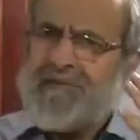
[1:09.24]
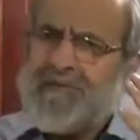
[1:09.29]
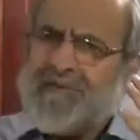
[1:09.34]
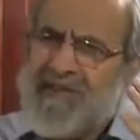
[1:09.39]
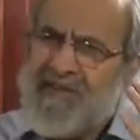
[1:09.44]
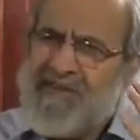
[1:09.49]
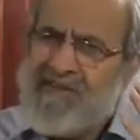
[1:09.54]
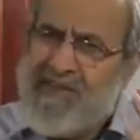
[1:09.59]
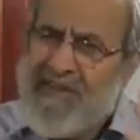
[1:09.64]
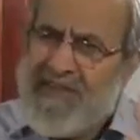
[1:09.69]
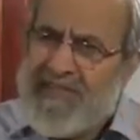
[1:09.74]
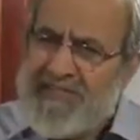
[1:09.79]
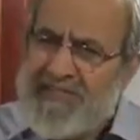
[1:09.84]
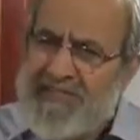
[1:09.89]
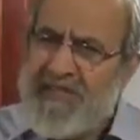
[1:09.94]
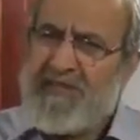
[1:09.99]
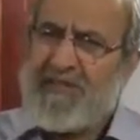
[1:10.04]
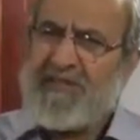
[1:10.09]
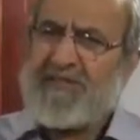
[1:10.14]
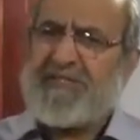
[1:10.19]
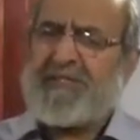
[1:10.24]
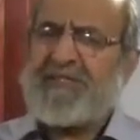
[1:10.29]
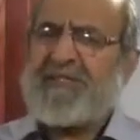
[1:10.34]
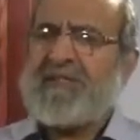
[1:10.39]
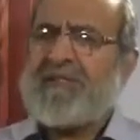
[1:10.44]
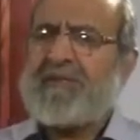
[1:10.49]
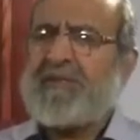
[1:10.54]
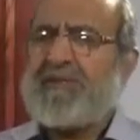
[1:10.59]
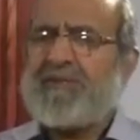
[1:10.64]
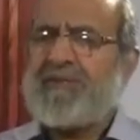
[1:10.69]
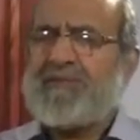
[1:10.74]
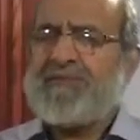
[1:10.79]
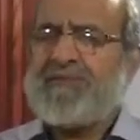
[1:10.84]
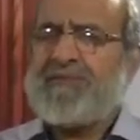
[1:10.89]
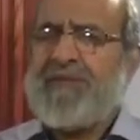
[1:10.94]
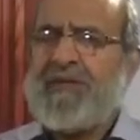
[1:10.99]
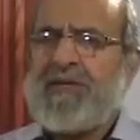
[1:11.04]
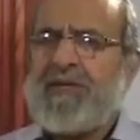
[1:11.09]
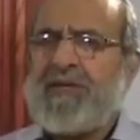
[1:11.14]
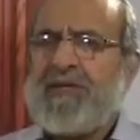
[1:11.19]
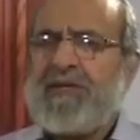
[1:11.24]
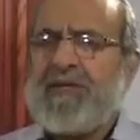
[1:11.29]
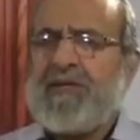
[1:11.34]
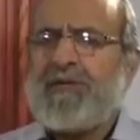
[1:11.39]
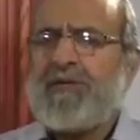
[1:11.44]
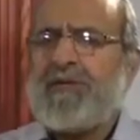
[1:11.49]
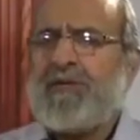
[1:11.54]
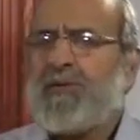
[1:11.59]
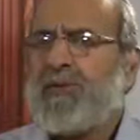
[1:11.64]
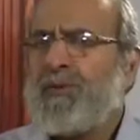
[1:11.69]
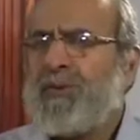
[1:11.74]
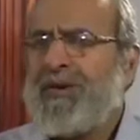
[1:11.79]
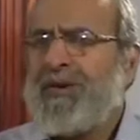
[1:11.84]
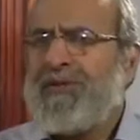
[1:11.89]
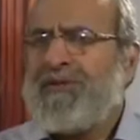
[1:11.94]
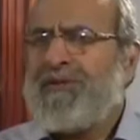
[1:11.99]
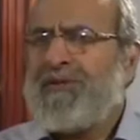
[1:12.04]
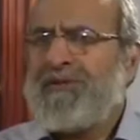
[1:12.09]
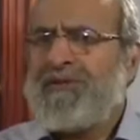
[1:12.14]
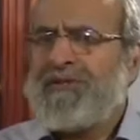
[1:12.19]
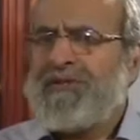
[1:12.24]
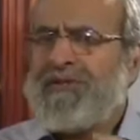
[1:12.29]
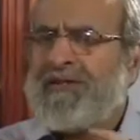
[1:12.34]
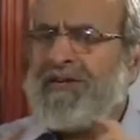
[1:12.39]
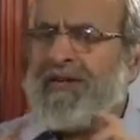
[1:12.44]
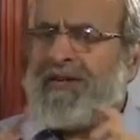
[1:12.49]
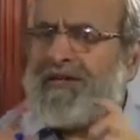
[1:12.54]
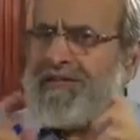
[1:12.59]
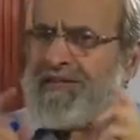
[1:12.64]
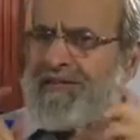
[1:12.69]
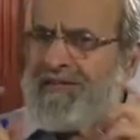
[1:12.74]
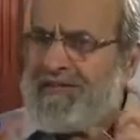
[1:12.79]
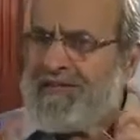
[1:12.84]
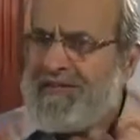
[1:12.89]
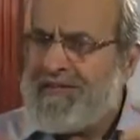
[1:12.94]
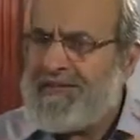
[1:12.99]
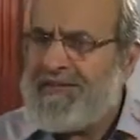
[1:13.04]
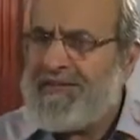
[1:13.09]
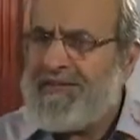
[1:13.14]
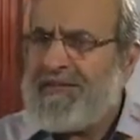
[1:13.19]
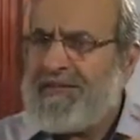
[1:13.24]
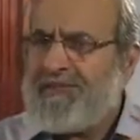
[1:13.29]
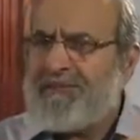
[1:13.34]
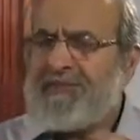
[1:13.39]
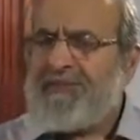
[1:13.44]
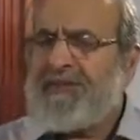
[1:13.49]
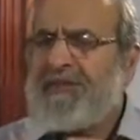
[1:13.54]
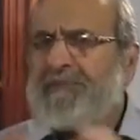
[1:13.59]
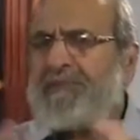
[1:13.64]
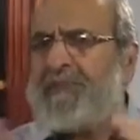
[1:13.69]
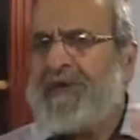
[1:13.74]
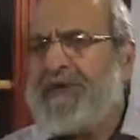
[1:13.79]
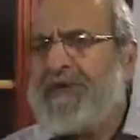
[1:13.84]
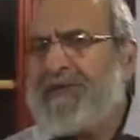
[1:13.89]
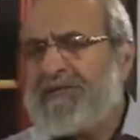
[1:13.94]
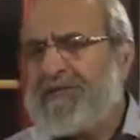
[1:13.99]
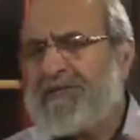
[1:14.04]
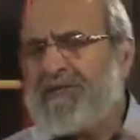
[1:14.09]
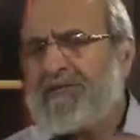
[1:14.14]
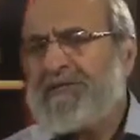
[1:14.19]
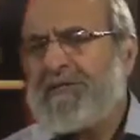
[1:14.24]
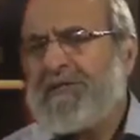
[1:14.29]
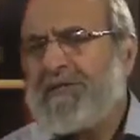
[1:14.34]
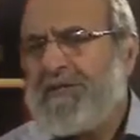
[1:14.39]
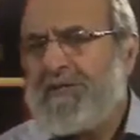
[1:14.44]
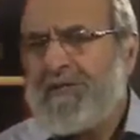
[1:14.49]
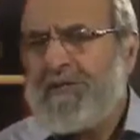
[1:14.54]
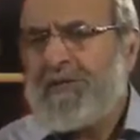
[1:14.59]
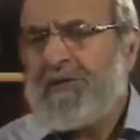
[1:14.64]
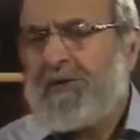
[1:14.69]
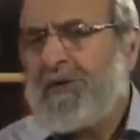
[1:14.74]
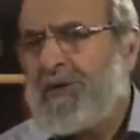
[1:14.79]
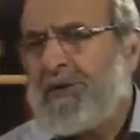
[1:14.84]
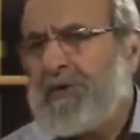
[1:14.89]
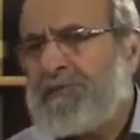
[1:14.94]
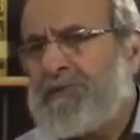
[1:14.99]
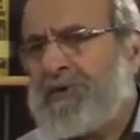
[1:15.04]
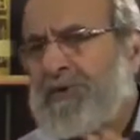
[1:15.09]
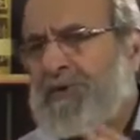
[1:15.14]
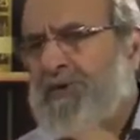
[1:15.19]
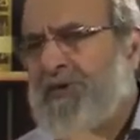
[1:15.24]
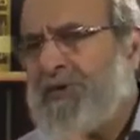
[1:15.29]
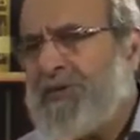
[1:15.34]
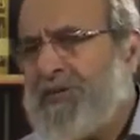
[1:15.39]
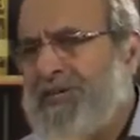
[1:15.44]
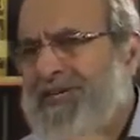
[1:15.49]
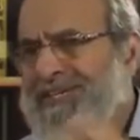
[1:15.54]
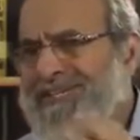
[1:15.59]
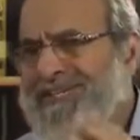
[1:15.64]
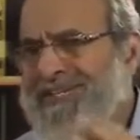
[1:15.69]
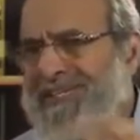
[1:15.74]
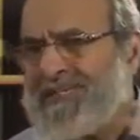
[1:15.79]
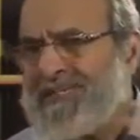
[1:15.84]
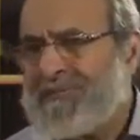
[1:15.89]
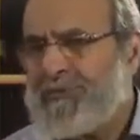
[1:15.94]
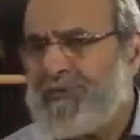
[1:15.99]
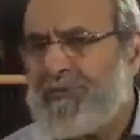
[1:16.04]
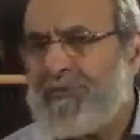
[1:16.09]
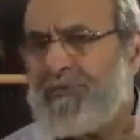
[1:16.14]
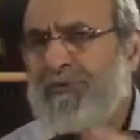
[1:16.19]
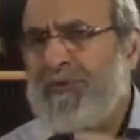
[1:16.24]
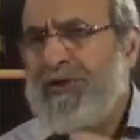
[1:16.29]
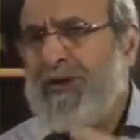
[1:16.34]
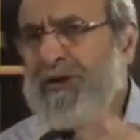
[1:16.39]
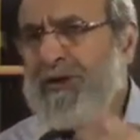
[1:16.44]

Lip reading: familiarized ourselves with the identity, the appearance of the three types of